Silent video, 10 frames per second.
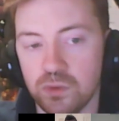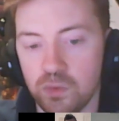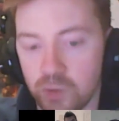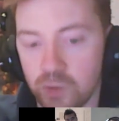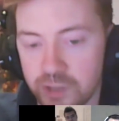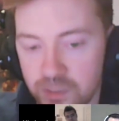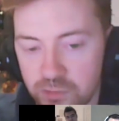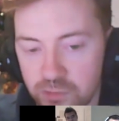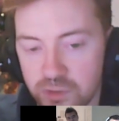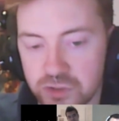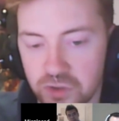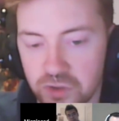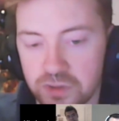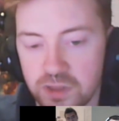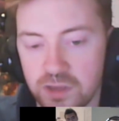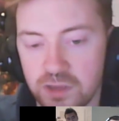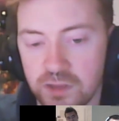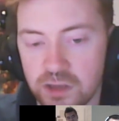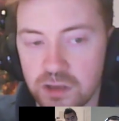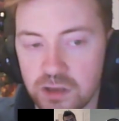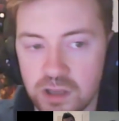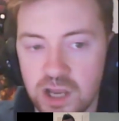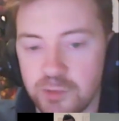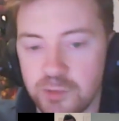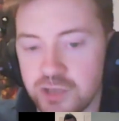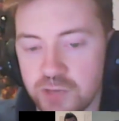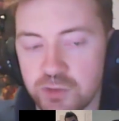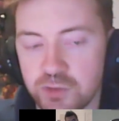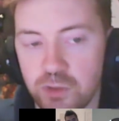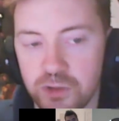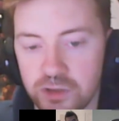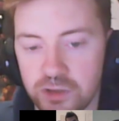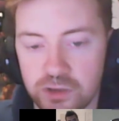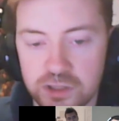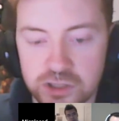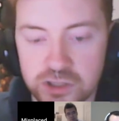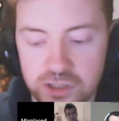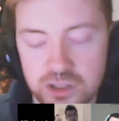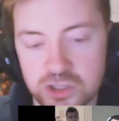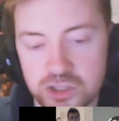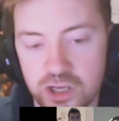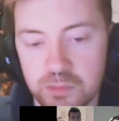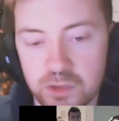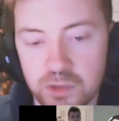won game 3 sort of thing, and then how many times you mulliganed on each game.